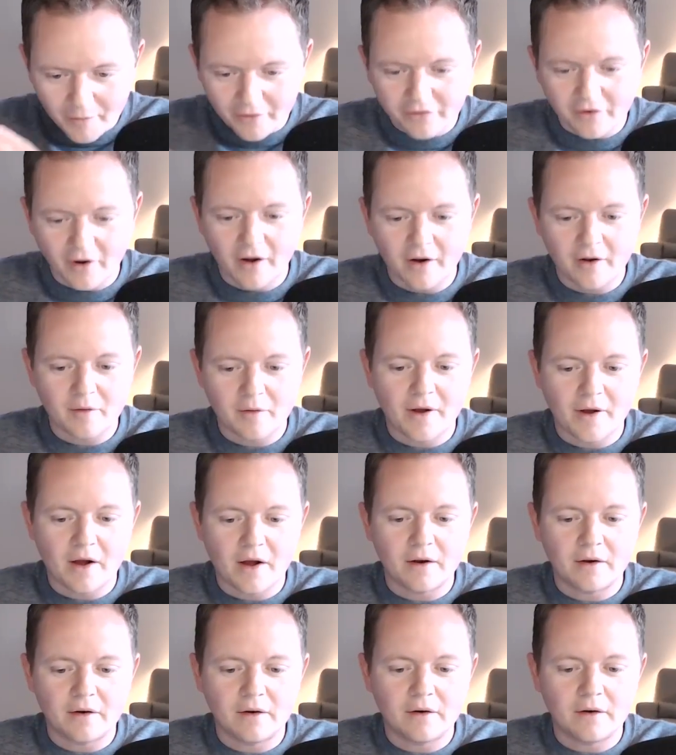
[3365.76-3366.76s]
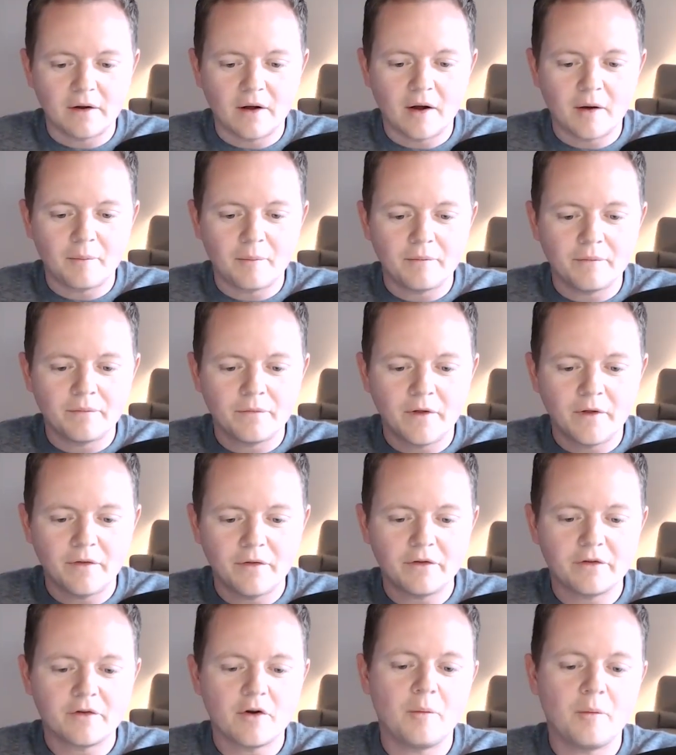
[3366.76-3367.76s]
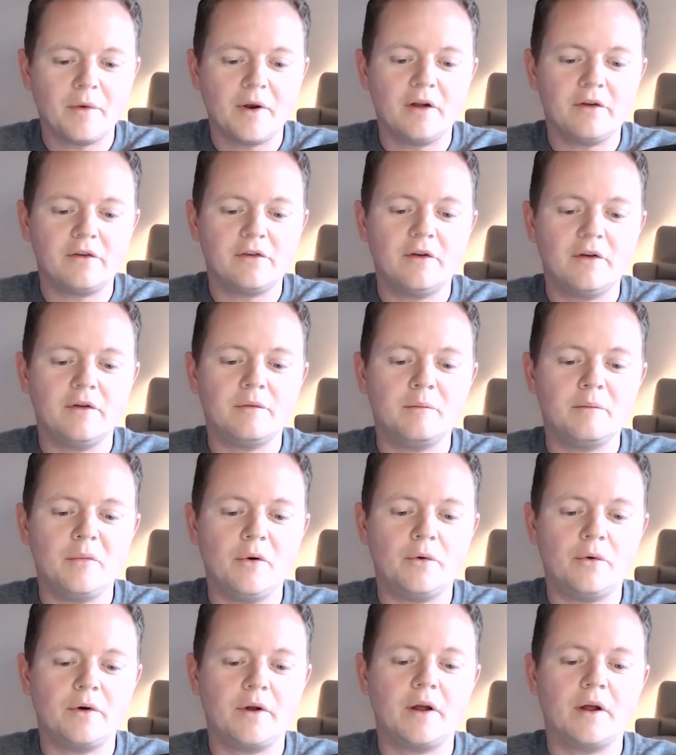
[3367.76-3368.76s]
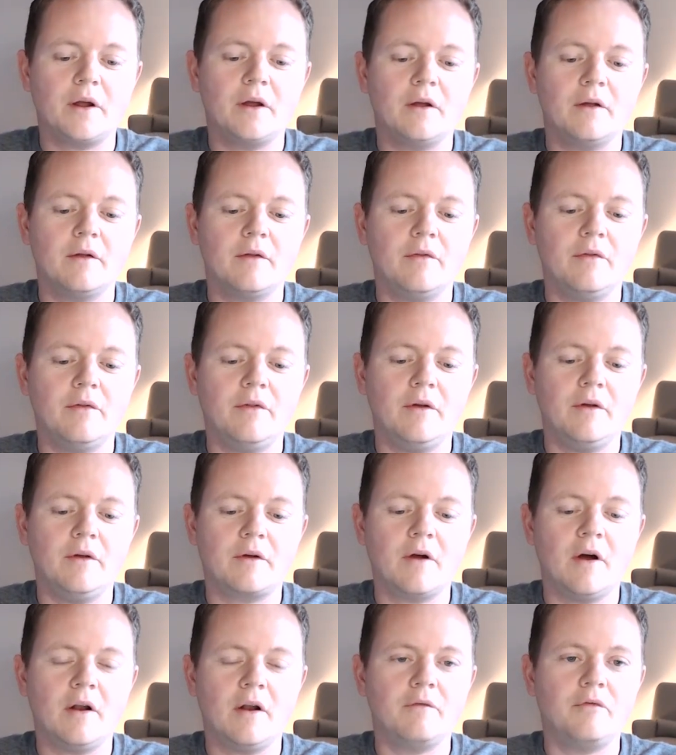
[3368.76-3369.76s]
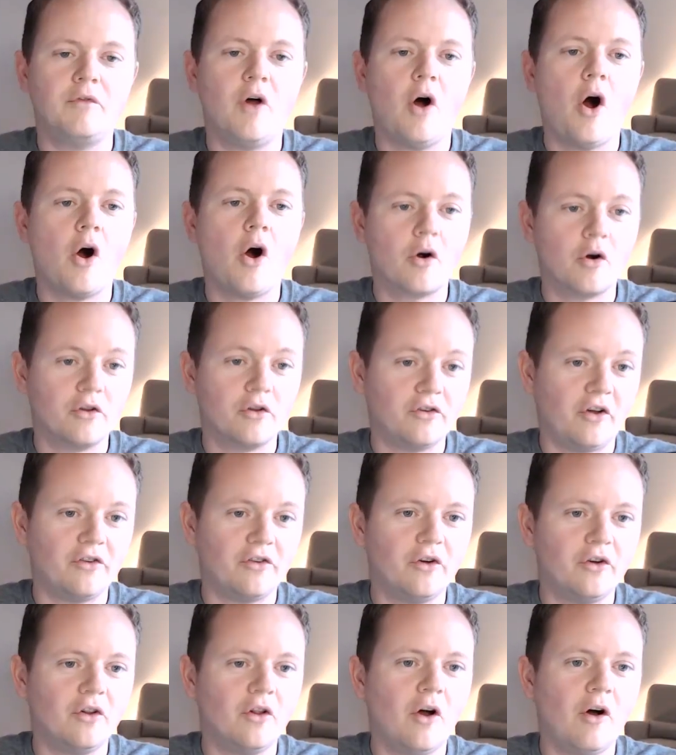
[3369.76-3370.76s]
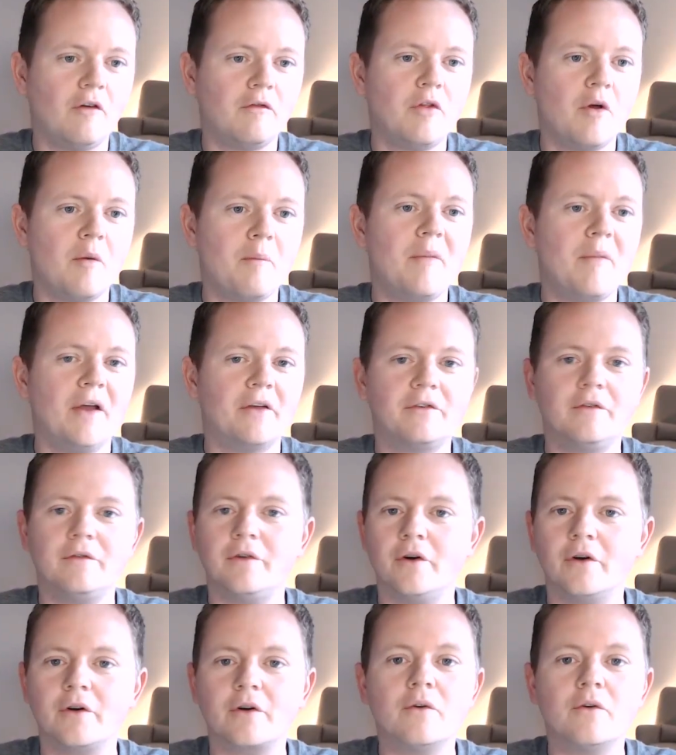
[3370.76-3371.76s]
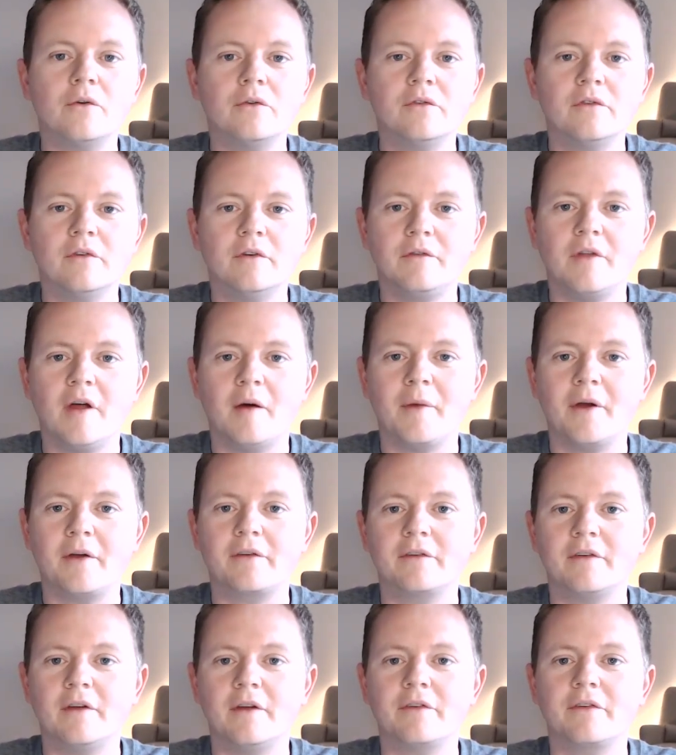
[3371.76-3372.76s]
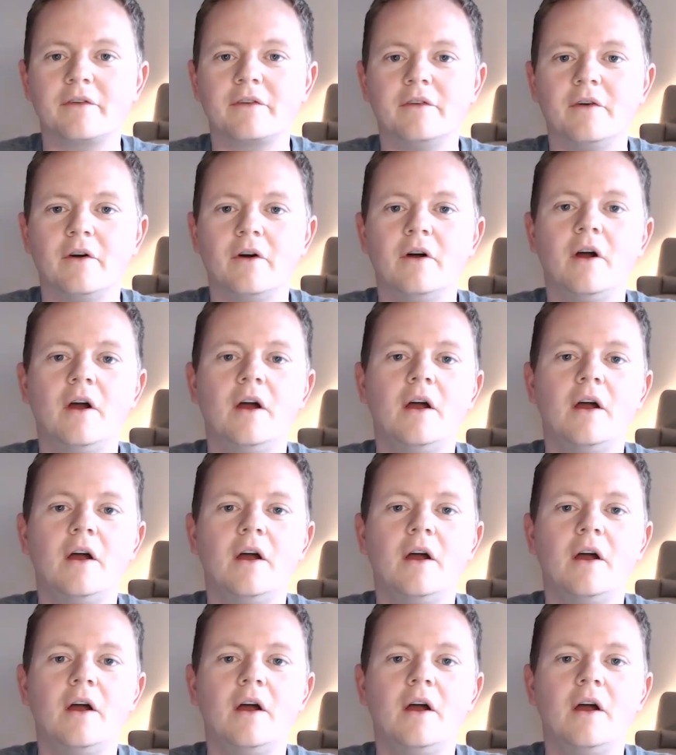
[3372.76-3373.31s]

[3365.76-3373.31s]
excited about in this combination is building the kind of the horizontal of the best verticals, if that makes sense. So